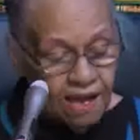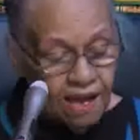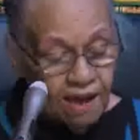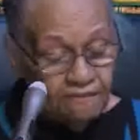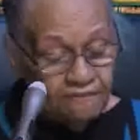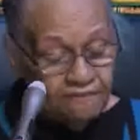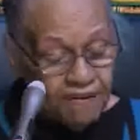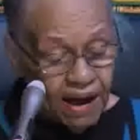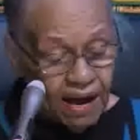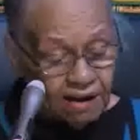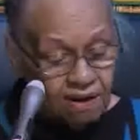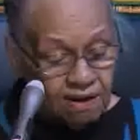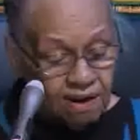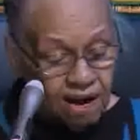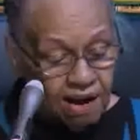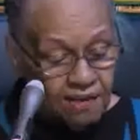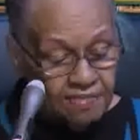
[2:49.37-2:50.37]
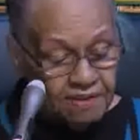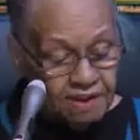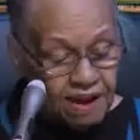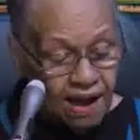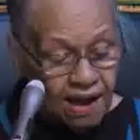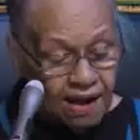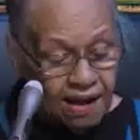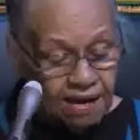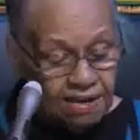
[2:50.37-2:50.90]
and follow other
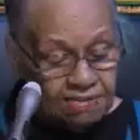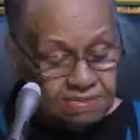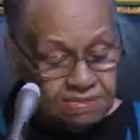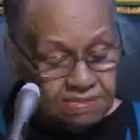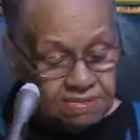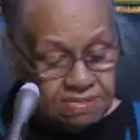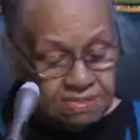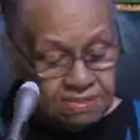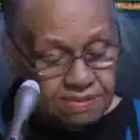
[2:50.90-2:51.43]
gods.